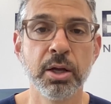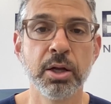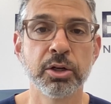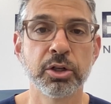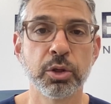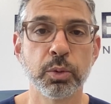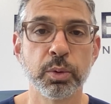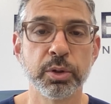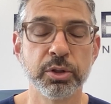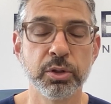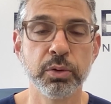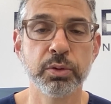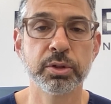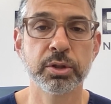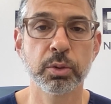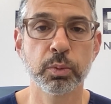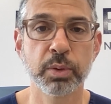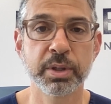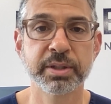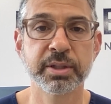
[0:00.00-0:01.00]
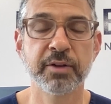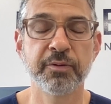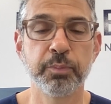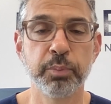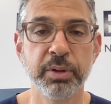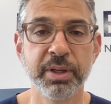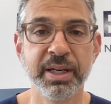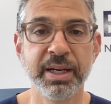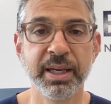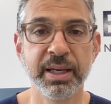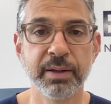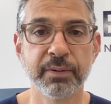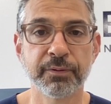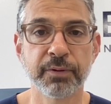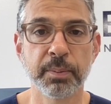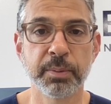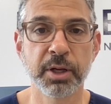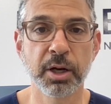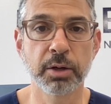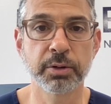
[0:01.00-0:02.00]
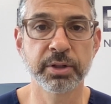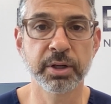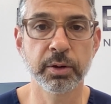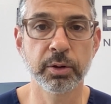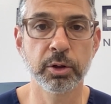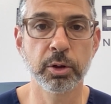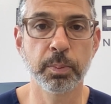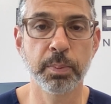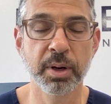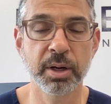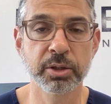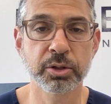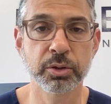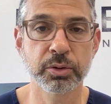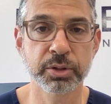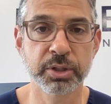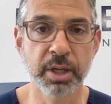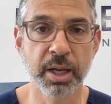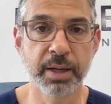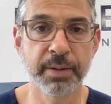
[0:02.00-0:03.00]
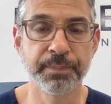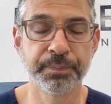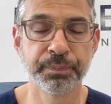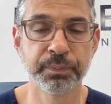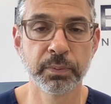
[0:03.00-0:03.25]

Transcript: to reduce the risk of bleeding from the arterial puncture site.